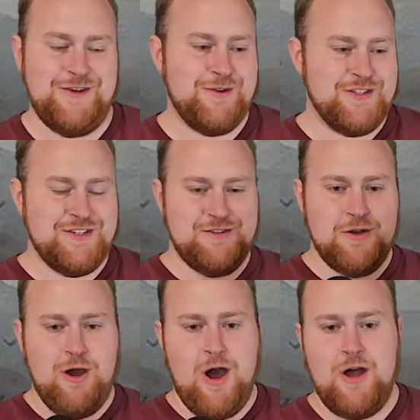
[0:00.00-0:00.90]
You just
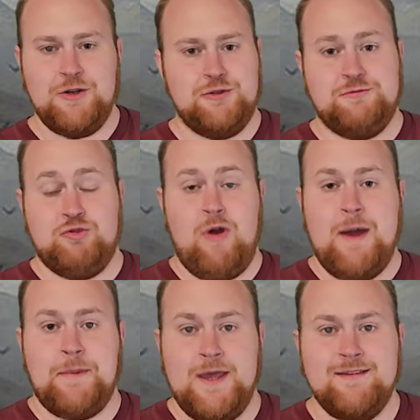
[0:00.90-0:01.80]

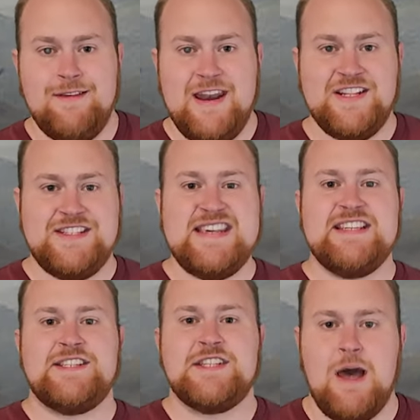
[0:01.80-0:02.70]
drop it and it
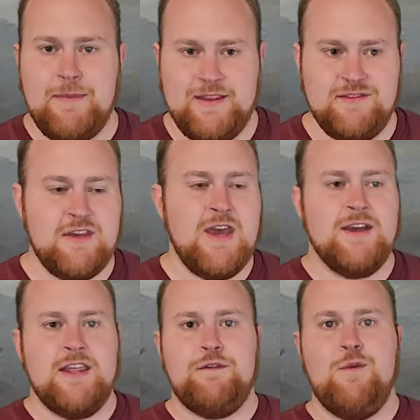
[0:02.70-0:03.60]
de-summons.
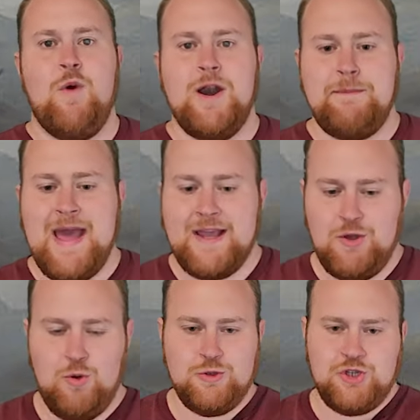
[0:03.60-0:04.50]
Then if you want it back, you
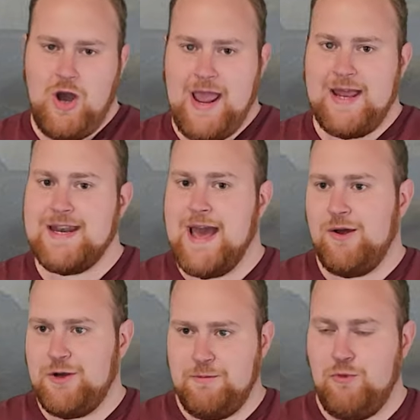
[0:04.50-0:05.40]
your hand
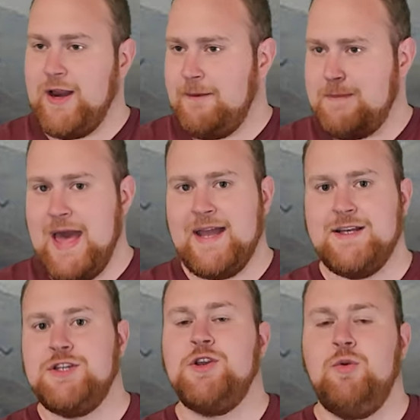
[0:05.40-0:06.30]
out, you bring it back
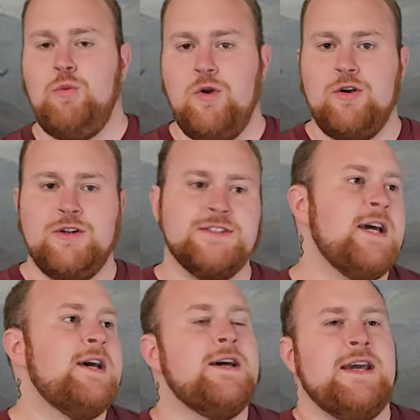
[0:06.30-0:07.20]
into your world.
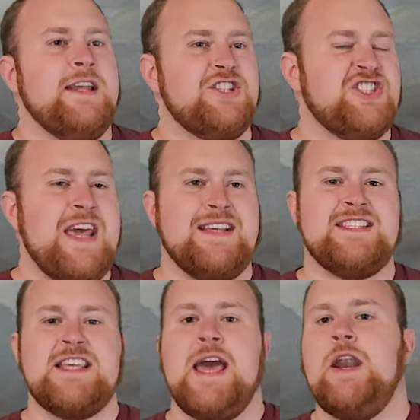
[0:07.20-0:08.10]
It just takes
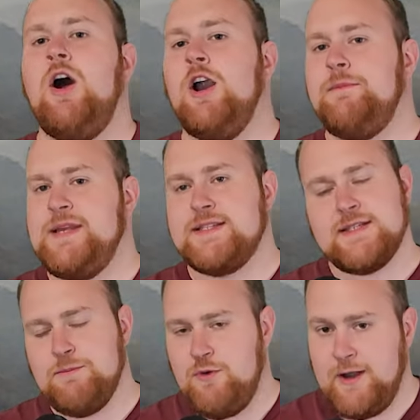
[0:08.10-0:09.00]
10 heartbeats to
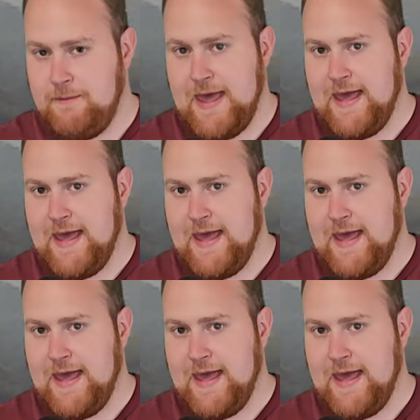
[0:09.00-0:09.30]
bring back.